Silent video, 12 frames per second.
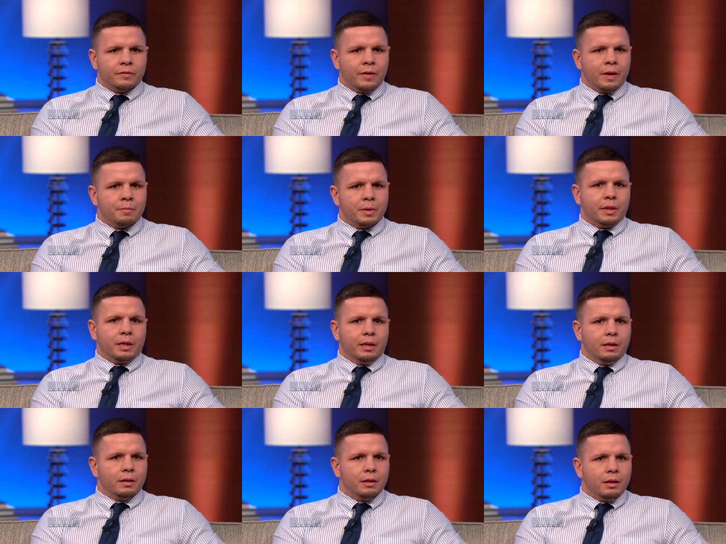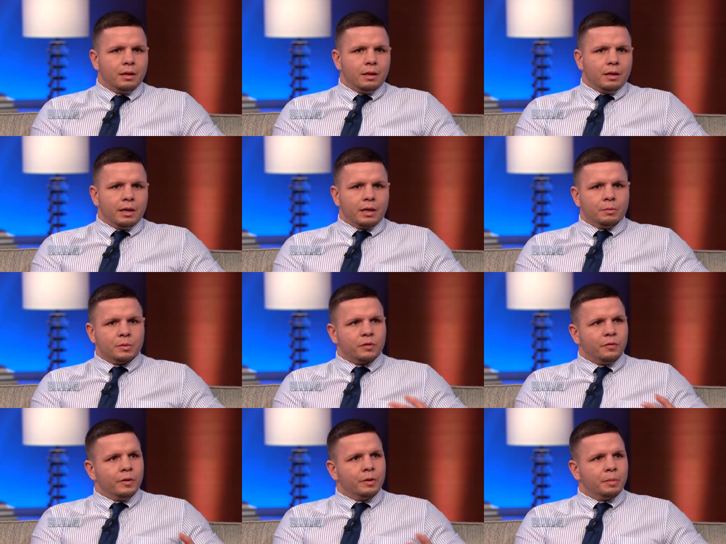of empathy. I can almost
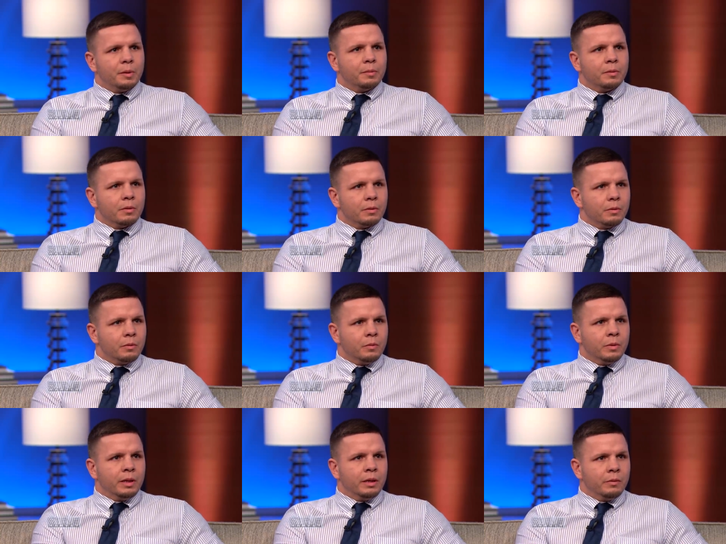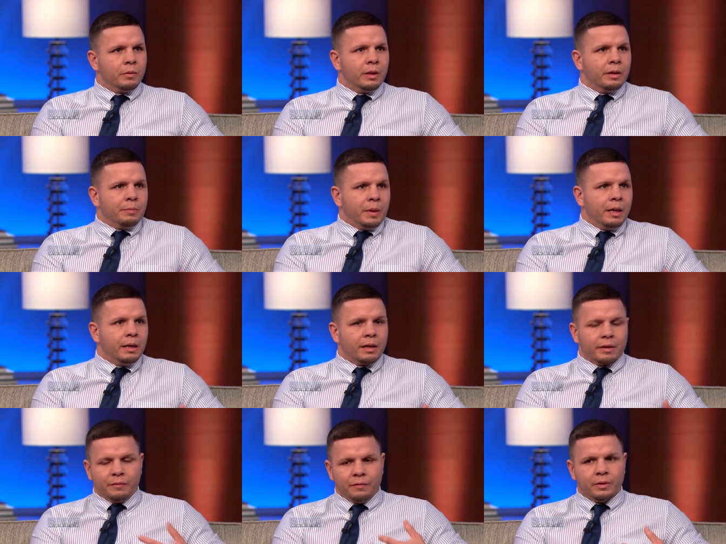feel people when they, when they have pain, I
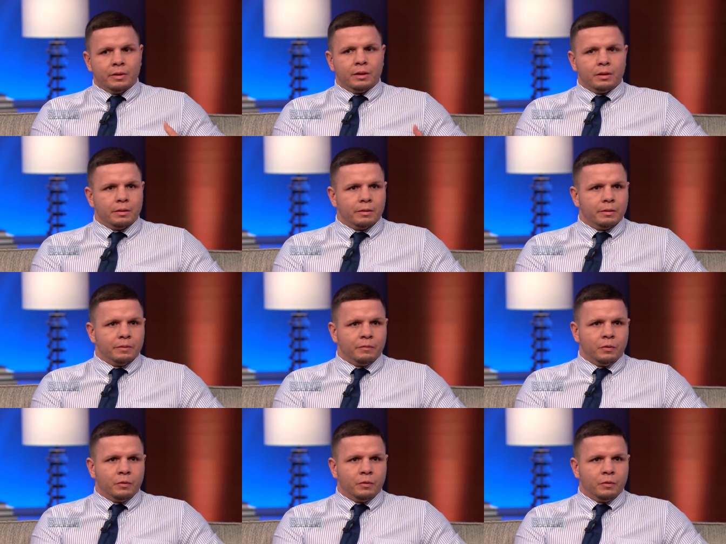can feel it right.